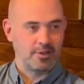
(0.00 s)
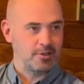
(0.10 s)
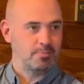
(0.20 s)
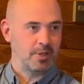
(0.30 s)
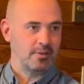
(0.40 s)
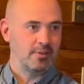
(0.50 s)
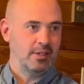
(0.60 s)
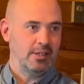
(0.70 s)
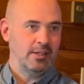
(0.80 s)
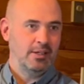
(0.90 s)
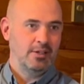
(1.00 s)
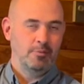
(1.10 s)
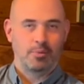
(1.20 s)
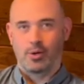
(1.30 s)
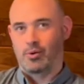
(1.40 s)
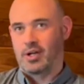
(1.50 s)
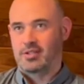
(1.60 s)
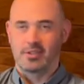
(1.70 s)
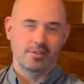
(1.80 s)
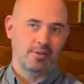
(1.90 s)
there's been progress
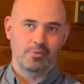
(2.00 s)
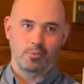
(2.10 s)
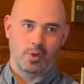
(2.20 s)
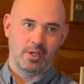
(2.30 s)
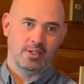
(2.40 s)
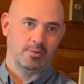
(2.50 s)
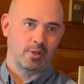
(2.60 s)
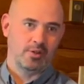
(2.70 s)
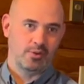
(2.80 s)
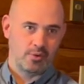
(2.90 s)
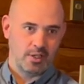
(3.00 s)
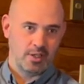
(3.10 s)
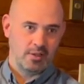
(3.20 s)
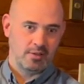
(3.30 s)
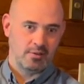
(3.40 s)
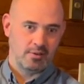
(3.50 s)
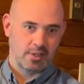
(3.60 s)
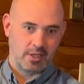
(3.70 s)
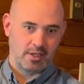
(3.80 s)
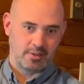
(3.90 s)
in different ways. We had 3
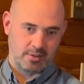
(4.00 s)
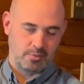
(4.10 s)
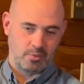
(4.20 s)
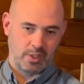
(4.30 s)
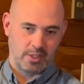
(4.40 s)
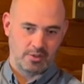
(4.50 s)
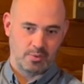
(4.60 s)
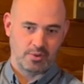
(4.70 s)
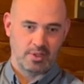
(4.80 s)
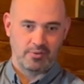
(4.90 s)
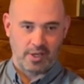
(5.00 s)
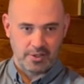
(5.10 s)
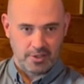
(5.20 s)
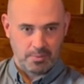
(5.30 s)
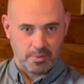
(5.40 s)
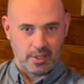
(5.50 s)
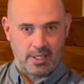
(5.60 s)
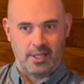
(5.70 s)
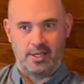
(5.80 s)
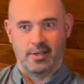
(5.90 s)
guys working towards their fellowship
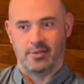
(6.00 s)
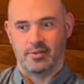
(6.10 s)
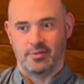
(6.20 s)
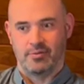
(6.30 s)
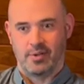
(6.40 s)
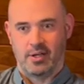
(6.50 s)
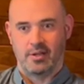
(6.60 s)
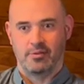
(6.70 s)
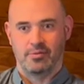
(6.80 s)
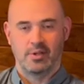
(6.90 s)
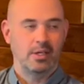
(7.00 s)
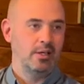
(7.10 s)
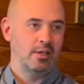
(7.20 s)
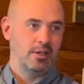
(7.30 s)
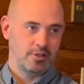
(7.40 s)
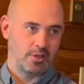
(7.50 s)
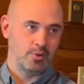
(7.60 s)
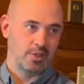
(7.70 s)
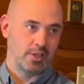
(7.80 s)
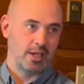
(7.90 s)
and 5
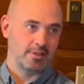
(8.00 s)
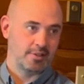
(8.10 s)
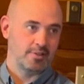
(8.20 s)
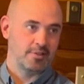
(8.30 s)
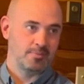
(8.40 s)
associate candidates.